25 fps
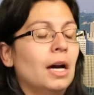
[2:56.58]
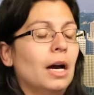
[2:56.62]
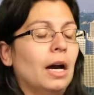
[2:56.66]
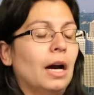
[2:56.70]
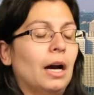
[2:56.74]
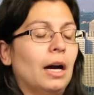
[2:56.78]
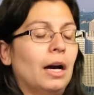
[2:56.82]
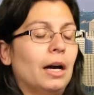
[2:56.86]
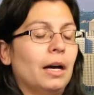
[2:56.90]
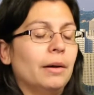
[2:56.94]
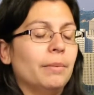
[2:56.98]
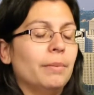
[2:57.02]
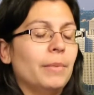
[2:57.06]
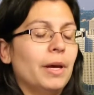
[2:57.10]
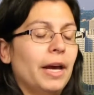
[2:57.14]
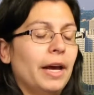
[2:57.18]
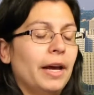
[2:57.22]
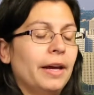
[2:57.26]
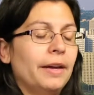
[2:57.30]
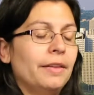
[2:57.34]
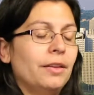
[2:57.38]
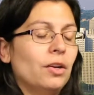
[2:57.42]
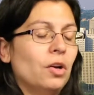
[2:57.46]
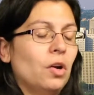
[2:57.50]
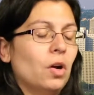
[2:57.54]

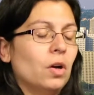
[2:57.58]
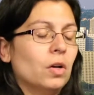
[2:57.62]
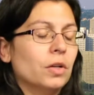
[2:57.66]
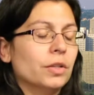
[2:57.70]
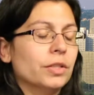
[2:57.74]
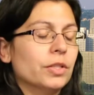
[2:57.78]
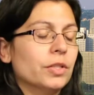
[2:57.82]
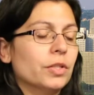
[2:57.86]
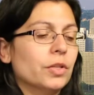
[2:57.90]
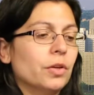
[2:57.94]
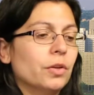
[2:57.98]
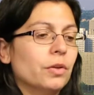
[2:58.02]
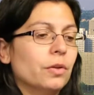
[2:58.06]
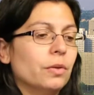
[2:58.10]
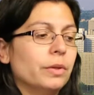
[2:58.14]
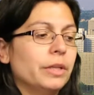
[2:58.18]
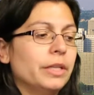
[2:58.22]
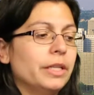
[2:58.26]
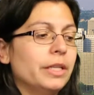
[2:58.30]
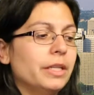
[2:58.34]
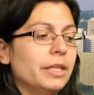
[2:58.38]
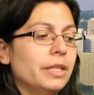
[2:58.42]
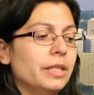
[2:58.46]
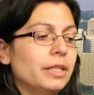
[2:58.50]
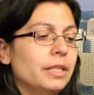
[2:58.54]
And also
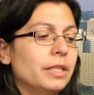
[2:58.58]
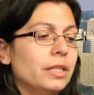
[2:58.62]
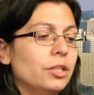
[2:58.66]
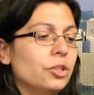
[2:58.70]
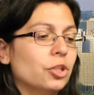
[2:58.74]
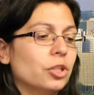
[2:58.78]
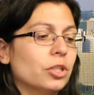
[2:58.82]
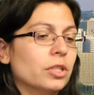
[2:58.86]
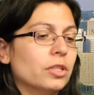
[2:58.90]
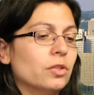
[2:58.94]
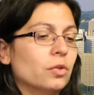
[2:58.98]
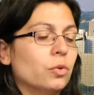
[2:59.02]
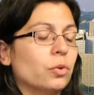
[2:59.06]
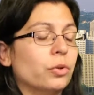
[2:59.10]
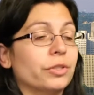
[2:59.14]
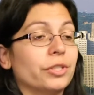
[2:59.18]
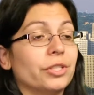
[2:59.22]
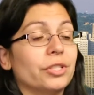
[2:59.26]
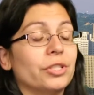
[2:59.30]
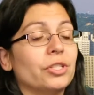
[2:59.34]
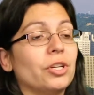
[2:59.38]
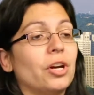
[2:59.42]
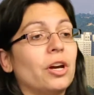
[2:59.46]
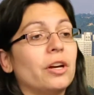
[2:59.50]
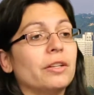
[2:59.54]
he teaches
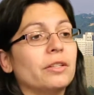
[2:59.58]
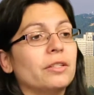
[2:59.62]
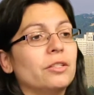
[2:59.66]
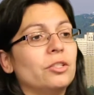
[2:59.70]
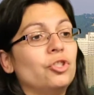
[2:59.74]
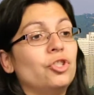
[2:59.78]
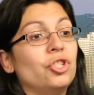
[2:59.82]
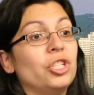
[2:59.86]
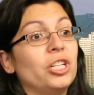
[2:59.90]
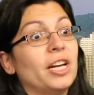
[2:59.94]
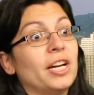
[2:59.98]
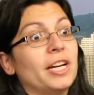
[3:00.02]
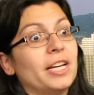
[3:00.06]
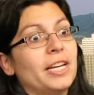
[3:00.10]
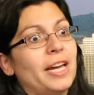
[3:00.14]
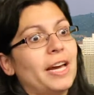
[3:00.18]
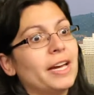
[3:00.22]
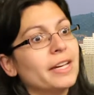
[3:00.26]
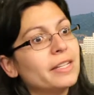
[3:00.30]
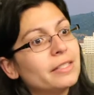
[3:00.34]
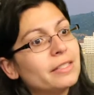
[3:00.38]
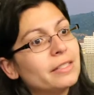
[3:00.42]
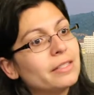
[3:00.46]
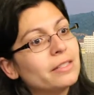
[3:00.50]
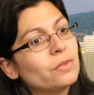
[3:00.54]
courses on
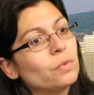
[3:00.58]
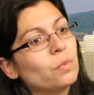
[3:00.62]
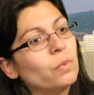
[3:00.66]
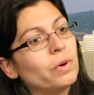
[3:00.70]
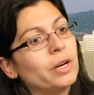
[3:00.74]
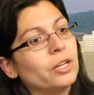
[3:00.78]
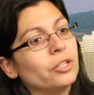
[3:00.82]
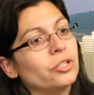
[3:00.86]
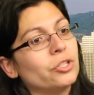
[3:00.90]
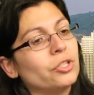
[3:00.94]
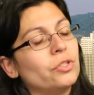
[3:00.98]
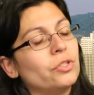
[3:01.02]
GIS where